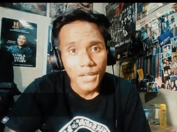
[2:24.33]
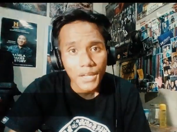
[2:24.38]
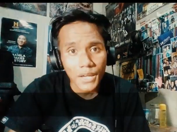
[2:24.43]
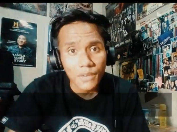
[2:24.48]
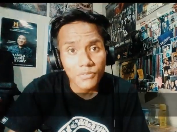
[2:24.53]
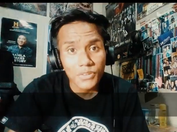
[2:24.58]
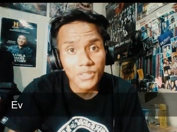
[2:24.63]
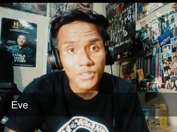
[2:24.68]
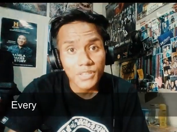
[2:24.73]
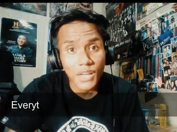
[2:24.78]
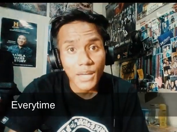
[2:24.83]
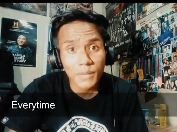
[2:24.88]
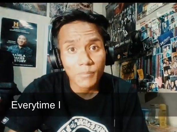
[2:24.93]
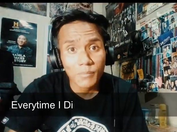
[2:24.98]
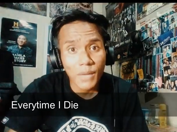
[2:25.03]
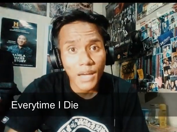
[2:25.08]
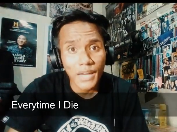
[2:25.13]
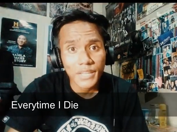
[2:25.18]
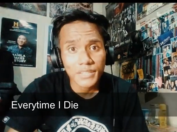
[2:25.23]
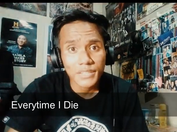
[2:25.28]
Every
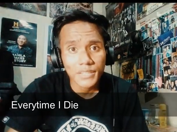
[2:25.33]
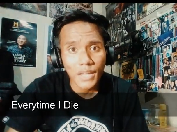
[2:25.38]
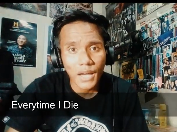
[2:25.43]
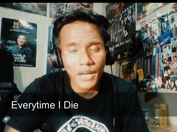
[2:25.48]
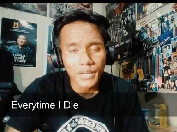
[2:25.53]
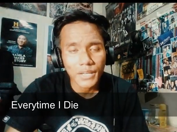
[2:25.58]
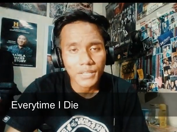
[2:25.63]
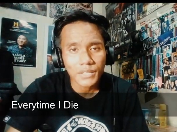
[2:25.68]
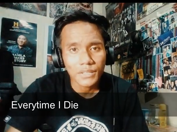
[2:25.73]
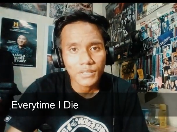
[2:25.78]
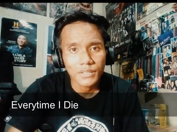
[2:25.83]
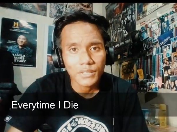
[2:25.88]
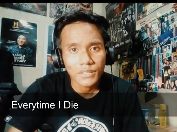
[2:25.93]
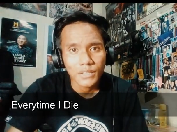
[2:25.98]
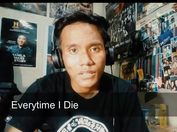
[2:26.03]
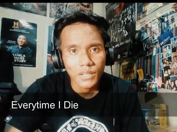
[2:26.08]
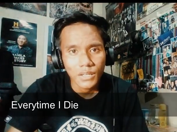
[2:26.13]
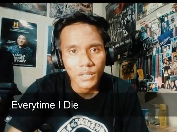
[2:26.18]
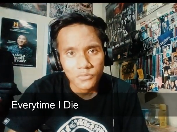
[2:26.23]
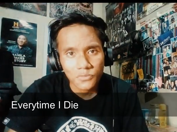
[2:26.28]
Time I Die,
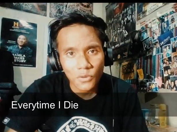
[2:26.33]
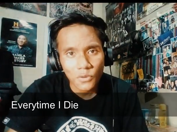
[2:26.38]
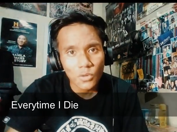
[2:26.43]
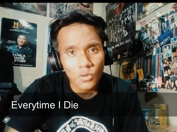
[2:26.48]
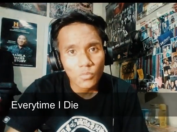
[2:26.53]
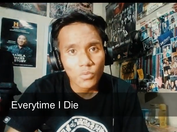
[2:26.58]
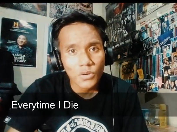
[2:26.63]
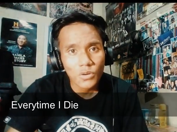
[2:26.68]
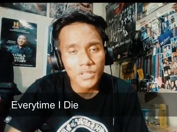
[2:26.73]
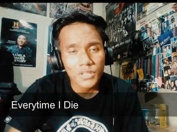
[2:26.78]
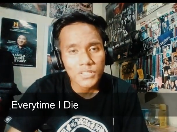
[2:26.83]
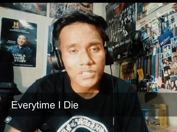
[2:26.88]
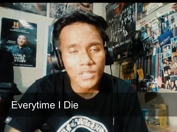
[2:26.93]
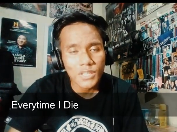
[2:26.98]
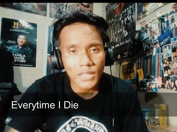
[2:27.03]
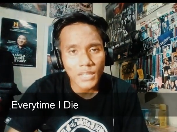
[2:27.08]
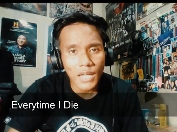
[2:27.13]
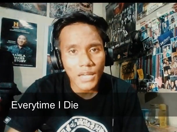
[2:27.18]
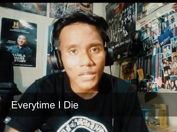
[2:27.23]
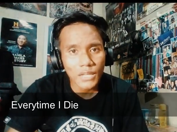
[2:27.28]
four words
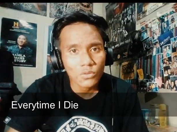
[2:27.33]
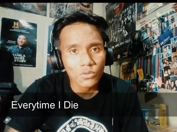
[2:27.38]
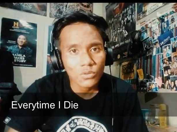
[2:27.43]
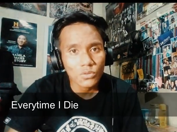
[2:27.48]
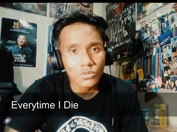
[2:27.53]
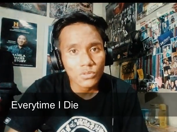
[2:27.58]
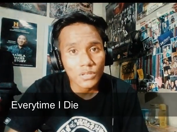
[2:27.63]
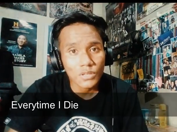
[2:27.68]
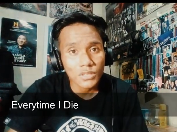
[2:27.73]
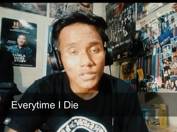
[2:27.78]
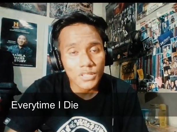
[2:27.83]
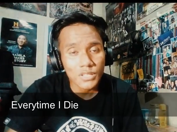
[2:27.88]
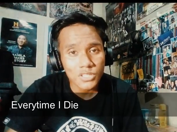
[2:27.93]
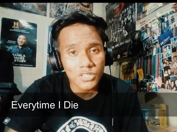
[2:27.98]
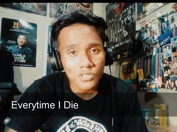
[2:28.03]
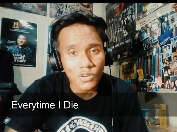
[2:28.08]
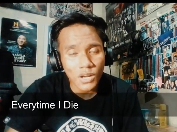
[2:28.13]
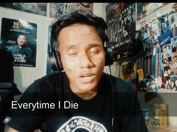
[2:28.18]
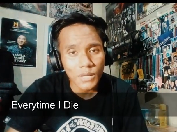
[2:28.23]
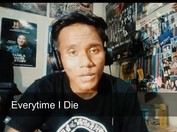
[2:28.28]
that I could
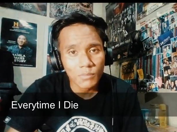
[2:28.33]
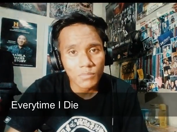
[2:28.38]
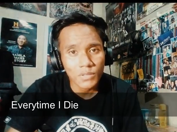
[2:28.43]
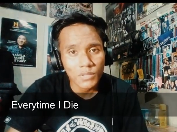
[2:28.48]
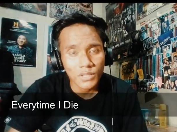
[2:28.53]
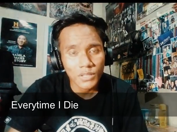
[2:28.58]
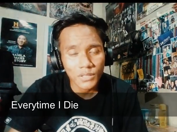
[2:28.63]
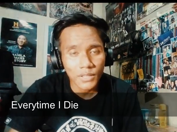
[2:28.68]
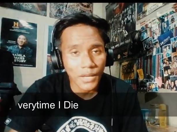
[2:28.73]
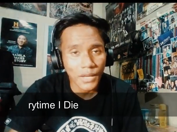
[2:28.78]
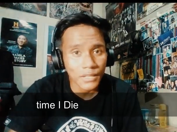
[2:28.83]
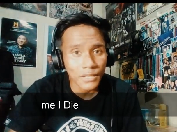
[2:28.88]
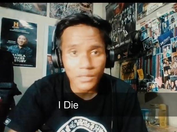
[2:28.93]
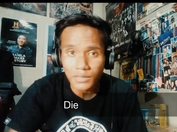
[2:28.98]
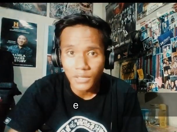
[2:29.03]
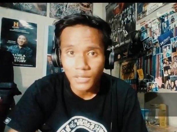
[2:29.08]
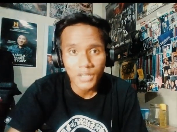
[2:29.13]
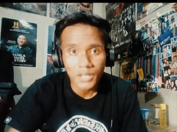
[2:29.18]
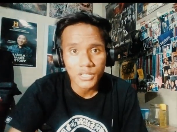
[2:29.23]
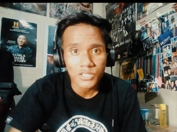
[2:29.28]
describe the
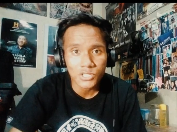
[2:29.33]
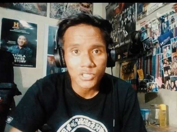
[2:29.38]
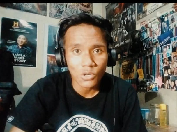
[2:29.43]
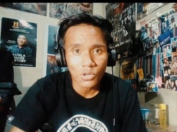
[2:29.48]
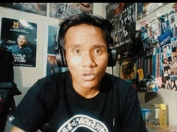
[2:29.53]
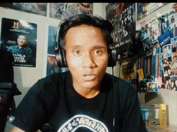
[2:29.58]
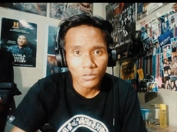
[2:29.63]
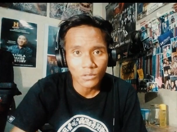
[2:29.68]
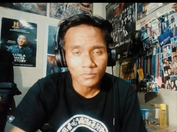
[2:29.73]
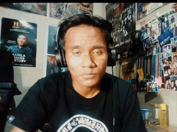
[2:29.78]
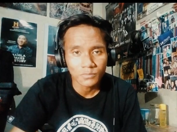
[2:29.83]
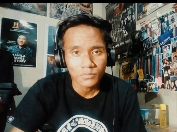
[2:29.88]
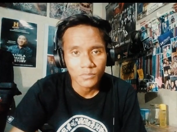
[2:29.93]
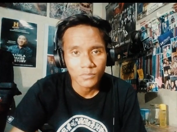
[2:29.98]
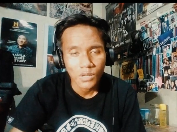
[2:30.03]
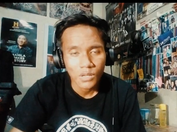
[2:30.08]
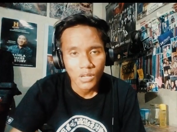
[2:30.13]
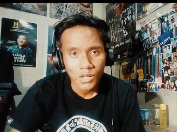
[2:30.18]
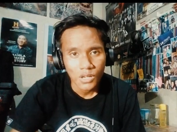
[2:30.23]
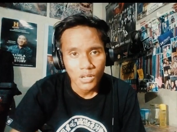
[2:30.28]
entire song:
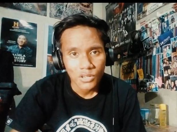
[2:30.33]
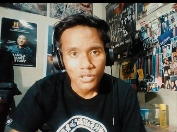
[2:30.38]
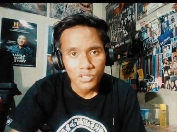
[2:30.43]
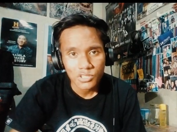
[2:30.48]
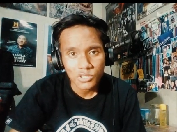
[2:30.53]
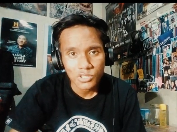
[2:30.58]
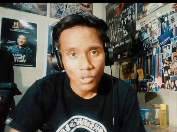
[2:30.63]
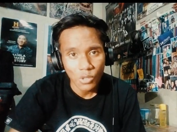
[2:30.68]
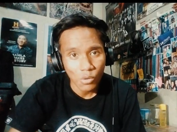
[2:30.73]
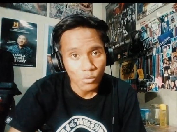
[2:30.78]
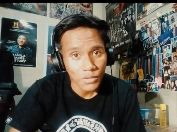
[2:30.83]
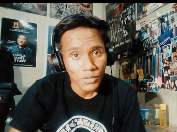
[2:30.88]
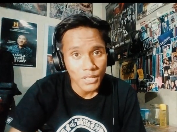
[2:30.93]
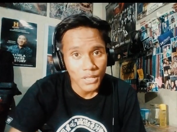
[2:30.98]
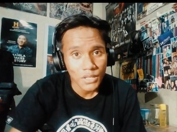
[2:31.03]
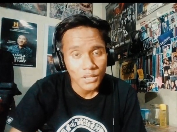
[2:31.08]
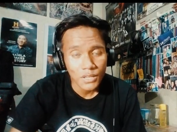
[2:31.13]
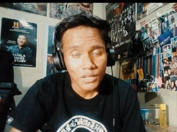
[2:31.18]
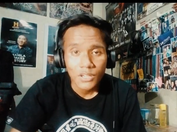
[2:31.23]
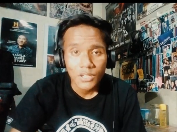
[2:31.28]

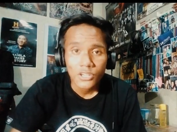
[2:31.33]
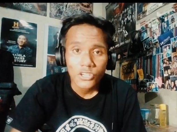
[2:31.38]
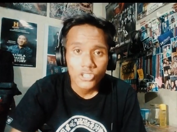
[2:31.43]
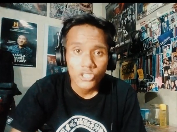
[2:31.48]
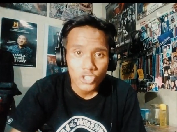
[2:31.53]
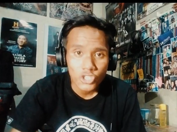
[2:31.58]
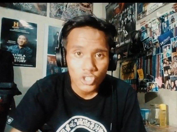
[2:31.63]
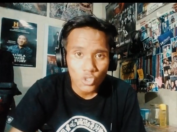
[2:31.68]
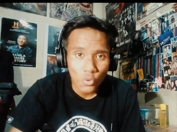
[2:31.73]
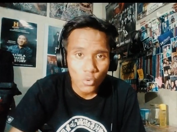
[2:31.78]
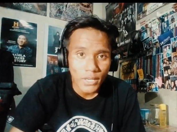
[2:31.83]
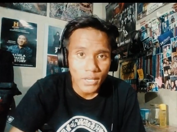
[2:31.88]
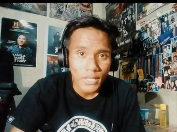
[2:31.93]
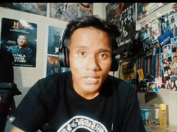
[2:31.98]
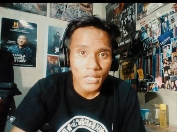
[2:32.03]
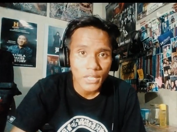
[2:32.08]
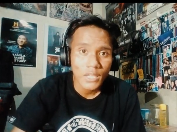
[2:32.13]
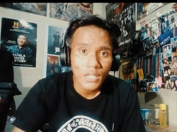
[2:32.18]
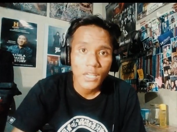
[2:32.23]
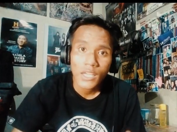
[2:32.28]
slowly,
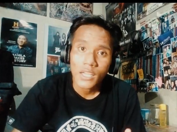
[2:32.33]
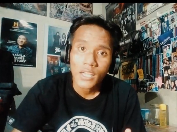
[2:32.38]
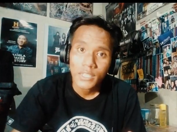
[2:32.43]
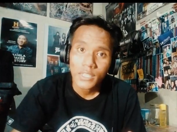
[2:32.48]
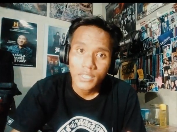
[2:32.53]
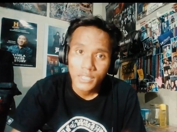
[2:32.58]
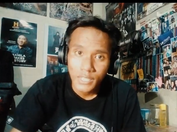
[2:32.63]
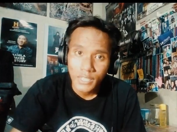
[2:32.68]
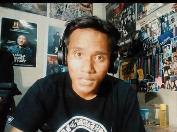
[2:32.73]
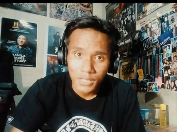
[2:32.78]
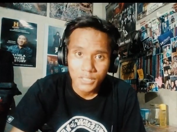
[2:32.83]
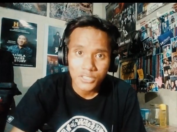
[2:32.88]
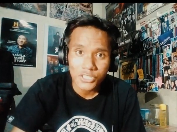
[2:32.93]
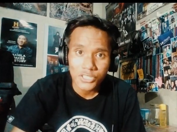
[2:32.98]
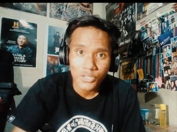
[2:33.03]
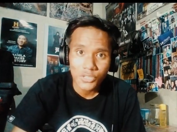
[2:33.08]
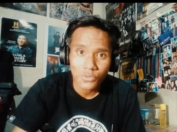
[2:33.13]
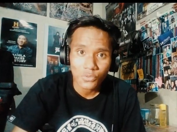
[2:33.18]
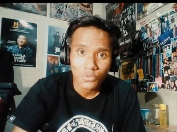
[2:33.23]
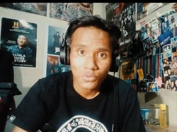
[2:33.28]
surely, kills
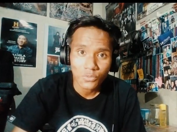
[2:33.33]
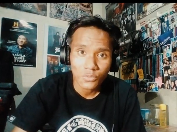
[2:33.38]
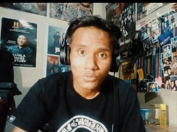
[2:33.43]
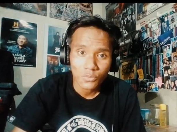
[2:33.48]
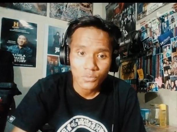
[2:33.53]
you.